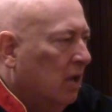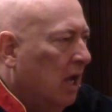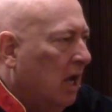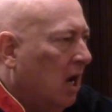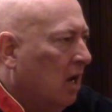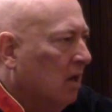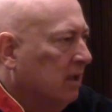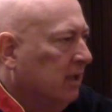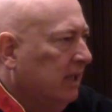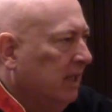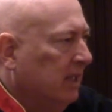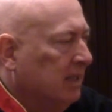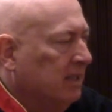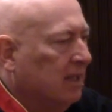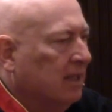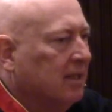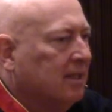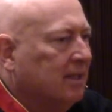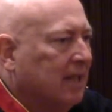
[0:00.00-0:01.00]
Our kids
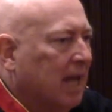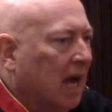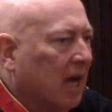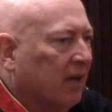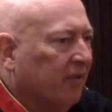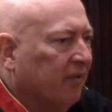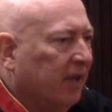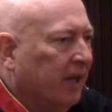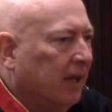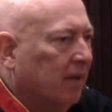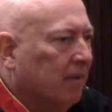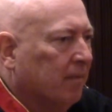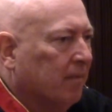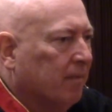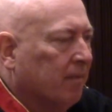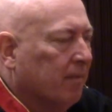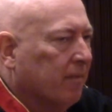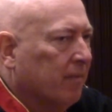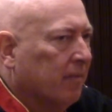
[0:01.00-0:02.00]
are starving.
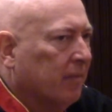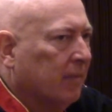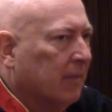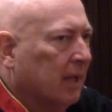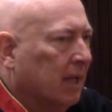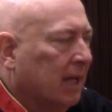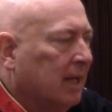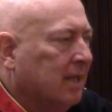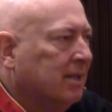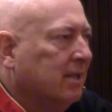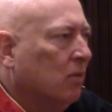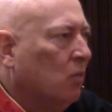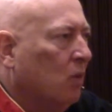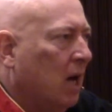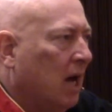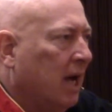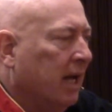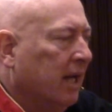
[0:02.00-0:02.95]
I said, why?